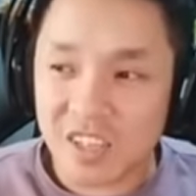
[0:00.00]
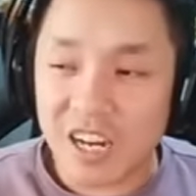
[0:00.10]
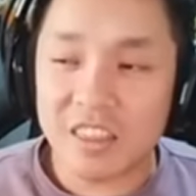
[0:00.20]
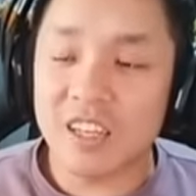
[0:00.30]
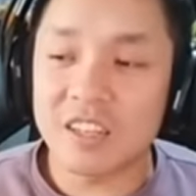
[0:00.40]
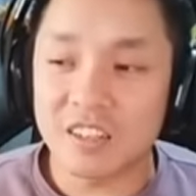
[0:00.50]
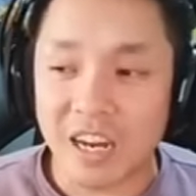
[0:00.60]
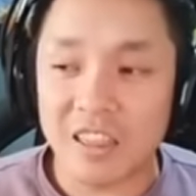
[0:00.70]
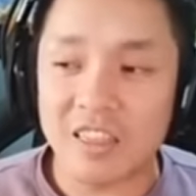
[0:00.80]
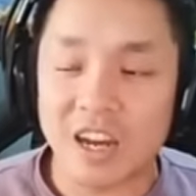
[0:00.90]
I think
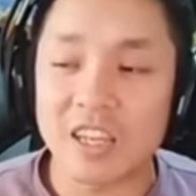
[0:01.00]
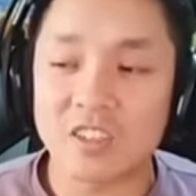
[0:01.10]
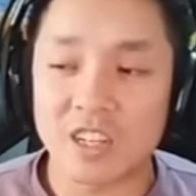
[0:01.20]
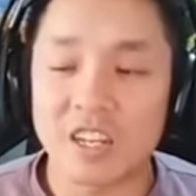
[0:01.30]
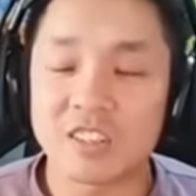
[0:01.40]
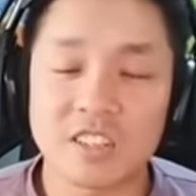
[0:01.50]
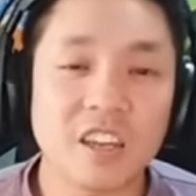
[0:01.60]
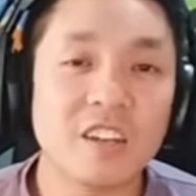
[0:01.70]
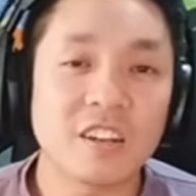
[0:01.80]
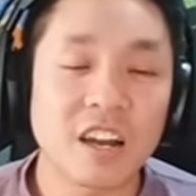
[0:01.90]
I
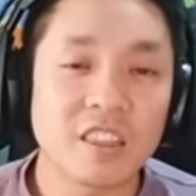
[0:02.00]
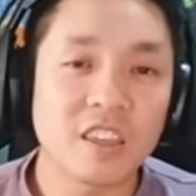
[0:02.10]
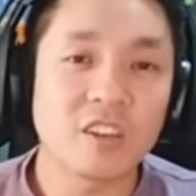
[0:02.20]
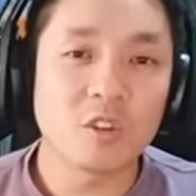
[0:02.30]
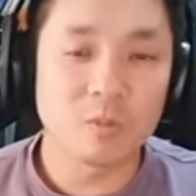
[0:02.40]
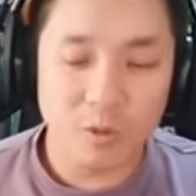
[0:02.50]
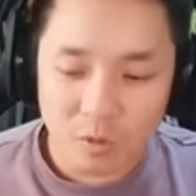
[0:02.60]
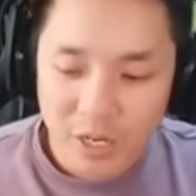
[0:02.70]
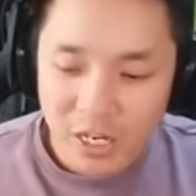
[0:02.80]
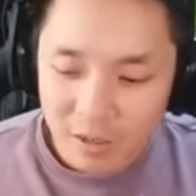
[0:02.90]
said I think your
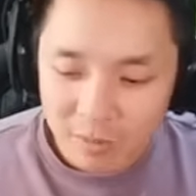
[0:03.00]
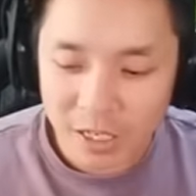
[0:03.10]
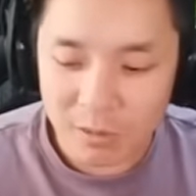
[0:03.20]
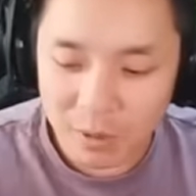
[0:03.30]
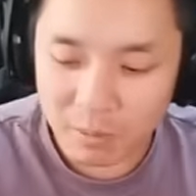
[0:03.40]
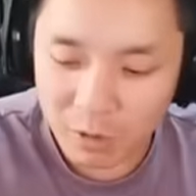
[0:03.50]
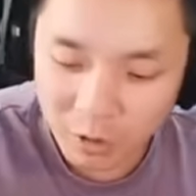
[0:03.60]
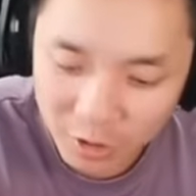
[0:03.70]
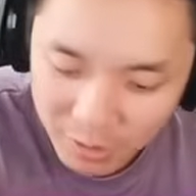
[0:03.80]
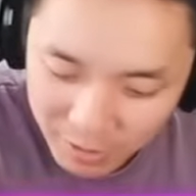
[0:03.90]
morale might have been
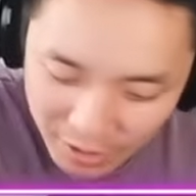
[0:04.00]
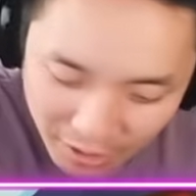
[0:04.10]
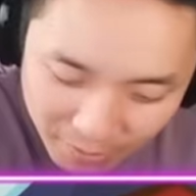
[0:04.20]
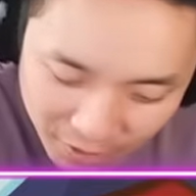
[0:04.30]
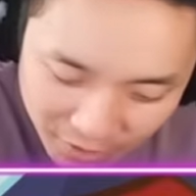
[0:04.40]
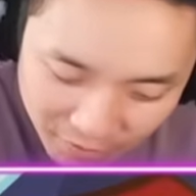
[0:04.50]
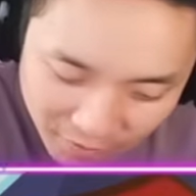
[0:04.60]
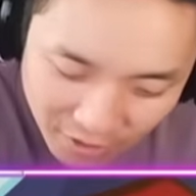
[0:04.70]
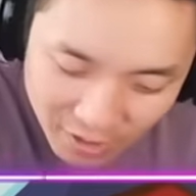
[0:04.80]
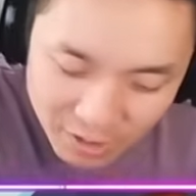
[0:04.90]
broken, but I might have
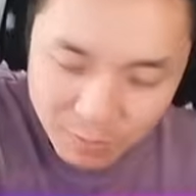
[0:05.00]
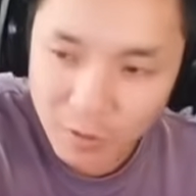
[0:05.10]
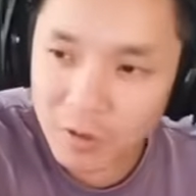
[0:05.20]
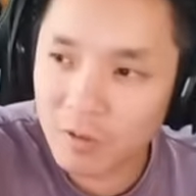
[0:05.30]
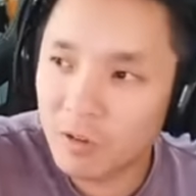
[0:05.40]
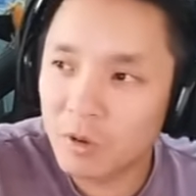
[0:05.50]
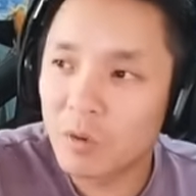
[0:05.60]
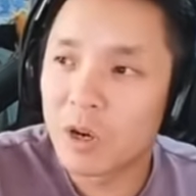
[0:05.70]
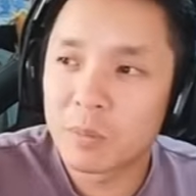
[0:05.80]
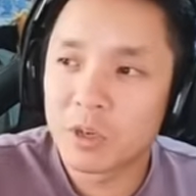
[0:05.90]
spoken for the
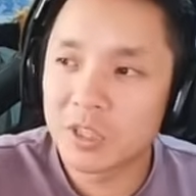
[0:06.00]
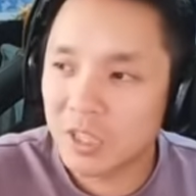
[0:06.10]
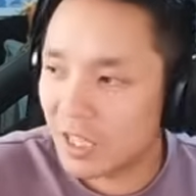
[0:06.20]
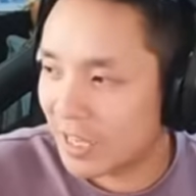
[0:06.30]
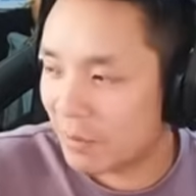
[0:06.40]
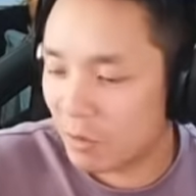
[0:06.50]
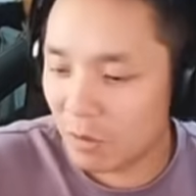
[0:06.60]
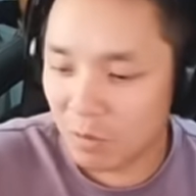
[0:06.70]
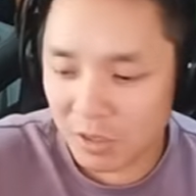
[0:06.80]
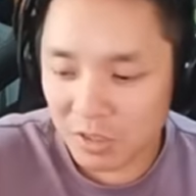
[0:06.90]
wrong person at that
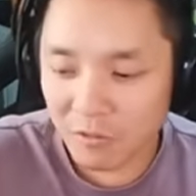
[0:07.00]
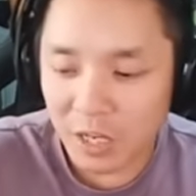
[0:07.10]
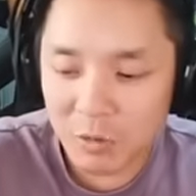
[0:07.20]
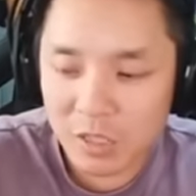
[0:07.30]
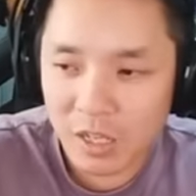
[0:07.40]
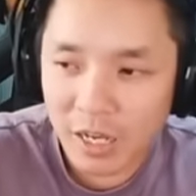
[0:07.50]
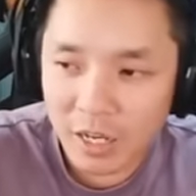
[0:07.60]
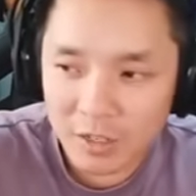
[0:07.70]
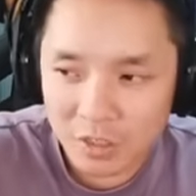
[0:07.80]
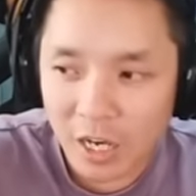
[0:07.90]
point, because if I was
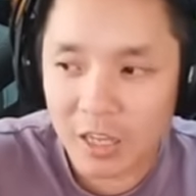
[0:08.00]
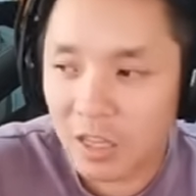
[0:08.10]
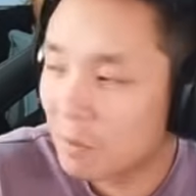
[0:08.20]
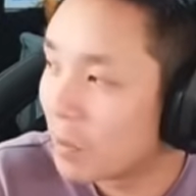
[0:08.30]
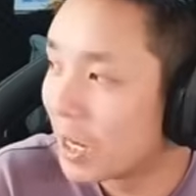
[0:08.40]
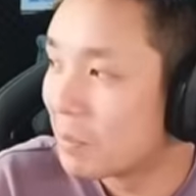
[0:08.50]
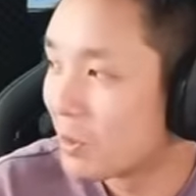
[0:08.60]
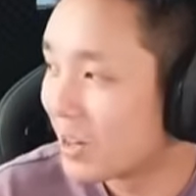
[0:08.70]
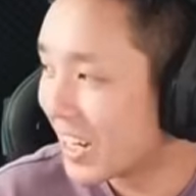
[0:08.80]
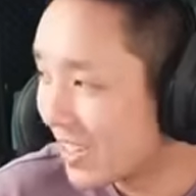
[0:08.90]
Lance, I think my
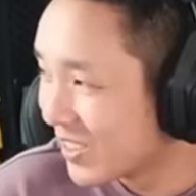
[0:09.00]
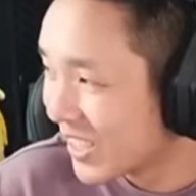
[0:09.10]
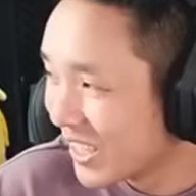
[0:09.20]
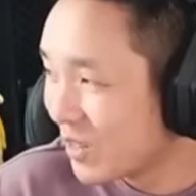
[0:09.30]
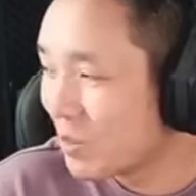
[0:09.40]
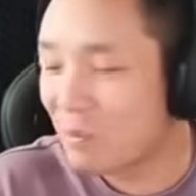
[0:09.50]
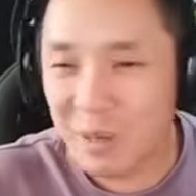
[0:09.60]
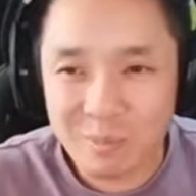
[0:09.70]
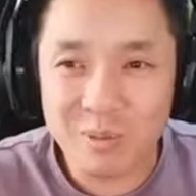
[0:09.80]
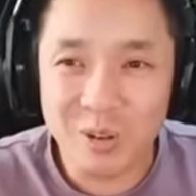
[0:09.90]
morale would
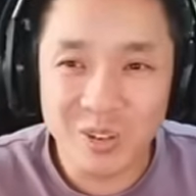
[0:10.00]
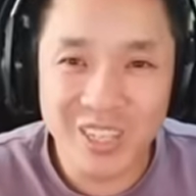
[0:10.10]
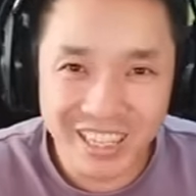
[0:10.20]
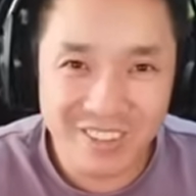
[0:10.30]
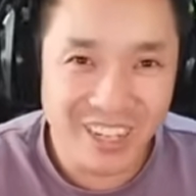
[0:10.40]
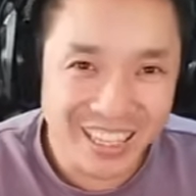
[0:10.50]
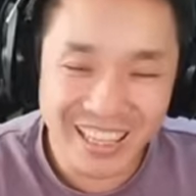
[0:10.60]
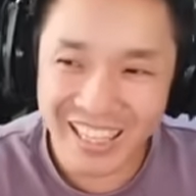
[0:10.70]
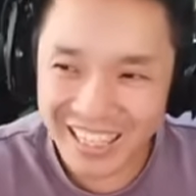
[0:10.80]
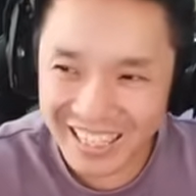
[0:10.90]
be broken right
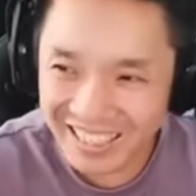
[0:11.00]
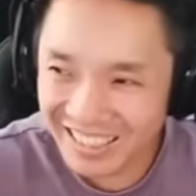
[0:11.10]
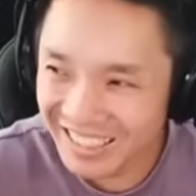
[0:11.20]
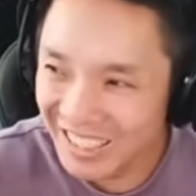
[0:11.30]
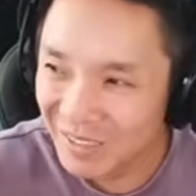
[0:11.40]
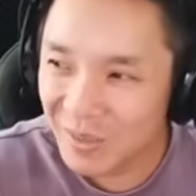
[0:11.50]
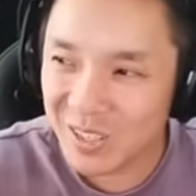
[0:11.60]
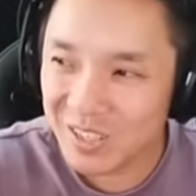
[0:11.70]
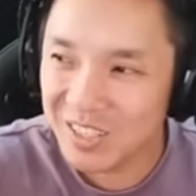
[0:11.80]
there, because